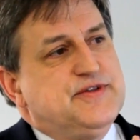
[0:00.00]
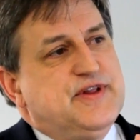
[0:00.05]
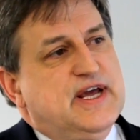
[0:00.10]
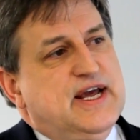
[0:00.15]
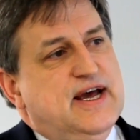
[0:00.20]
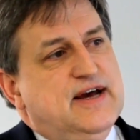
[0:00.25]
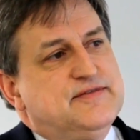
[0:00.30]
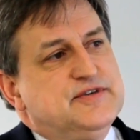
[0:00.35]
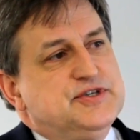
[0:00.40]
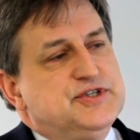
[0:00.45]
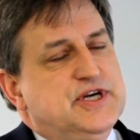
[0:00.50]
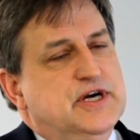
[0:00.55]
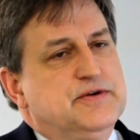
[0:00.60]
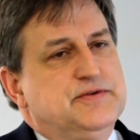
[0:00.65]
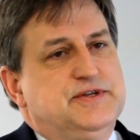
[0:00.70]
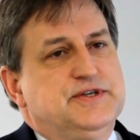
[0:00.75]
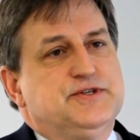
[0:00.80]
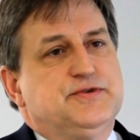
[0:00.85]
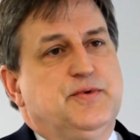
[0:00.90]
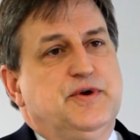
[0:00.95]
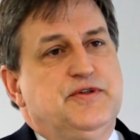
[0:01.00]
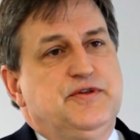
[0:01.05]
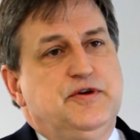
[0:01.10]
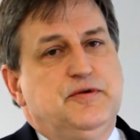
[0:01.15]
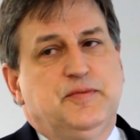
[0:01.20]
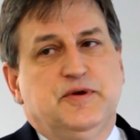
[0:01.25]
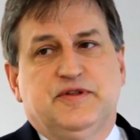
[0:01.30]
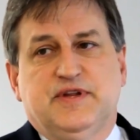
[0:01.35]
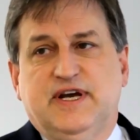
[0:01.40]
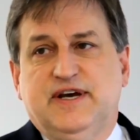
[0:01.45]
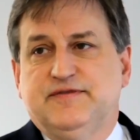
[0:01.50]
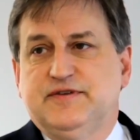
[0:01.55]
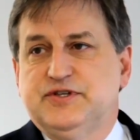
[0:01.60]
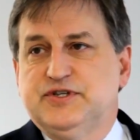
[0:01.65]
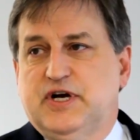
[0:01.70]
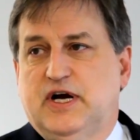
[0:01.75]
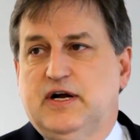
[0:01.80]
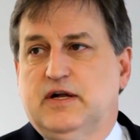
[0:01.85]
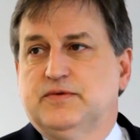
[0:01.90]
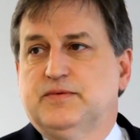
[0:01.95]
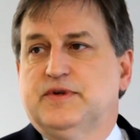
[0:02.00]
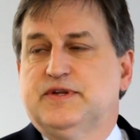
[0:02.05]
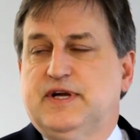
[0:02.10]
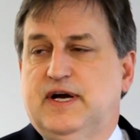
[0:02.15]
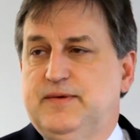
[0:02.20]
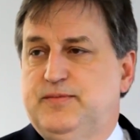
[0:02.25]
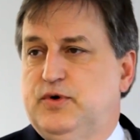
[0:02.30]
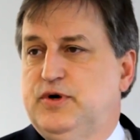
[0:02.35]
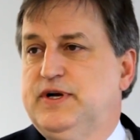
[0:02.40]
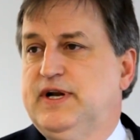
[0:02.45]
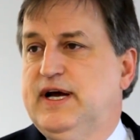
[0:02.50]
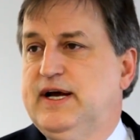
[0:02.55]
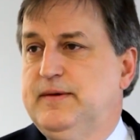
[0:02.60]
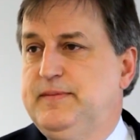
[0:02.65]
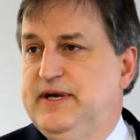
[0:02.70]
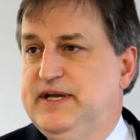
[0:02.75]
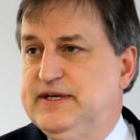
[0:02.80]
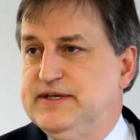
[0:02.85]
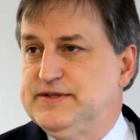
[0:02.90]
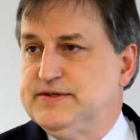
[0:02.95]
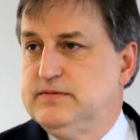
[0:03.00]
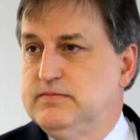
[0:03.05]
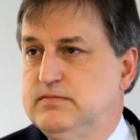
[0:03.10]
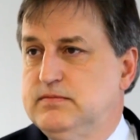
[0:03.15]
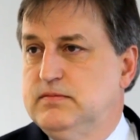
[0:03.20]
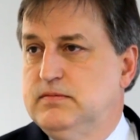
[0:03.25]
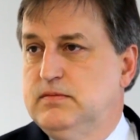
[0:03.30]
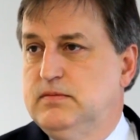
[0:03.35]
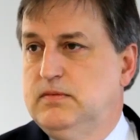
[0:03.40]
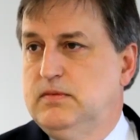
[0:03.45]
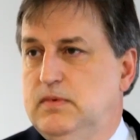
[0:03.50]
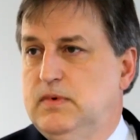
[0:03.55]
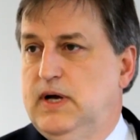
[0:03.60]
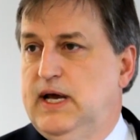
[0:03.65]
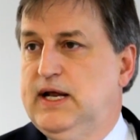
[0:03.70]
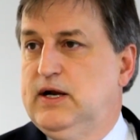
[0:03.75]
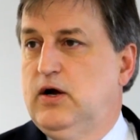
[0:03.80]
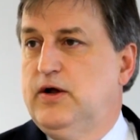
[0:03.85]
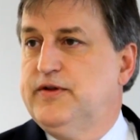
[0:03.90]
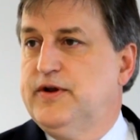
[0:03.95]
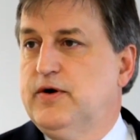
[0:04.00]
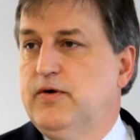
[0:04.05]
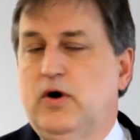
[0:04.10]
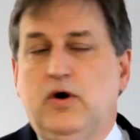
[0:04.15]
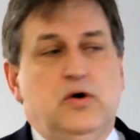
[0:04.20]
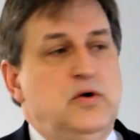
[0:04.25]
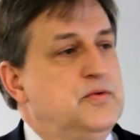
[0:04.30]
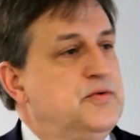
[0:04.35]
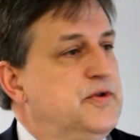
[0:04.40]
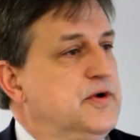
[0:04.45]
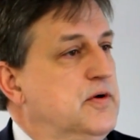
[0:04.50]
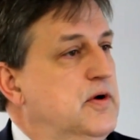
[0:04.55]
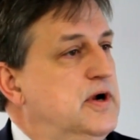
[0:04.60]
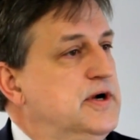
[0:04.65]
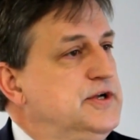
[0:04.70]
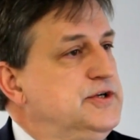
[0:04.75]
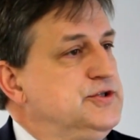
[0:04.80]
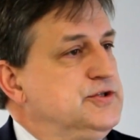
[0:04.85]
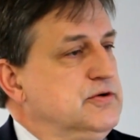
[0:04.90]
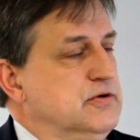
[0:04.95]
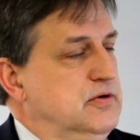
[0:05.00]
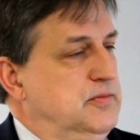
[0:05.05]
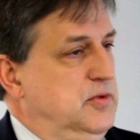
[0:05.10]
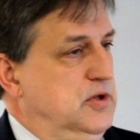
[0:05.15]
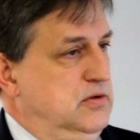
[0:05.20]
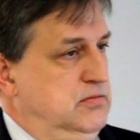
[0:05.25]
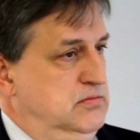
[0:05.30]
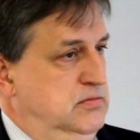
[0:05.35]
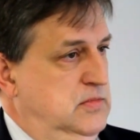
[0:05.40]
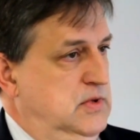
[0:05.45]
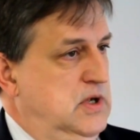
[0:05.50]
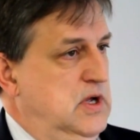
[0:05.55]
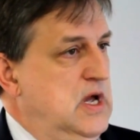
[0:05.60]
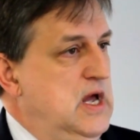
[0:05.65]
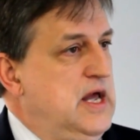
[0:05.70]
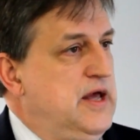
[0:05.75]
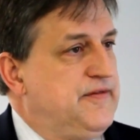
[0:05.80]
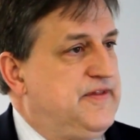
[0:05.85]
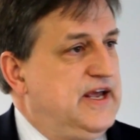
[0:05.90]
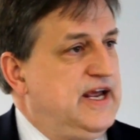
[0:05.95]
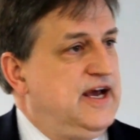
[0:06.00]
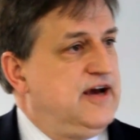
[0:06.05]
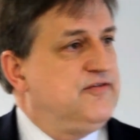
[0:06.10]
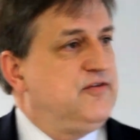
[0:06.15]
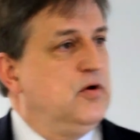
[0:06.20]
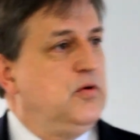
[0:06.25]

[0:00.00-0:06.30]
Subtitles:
they haven't shared this with you, but they have a child with type 1 diabetes. And on their own, they're uninsurable. They have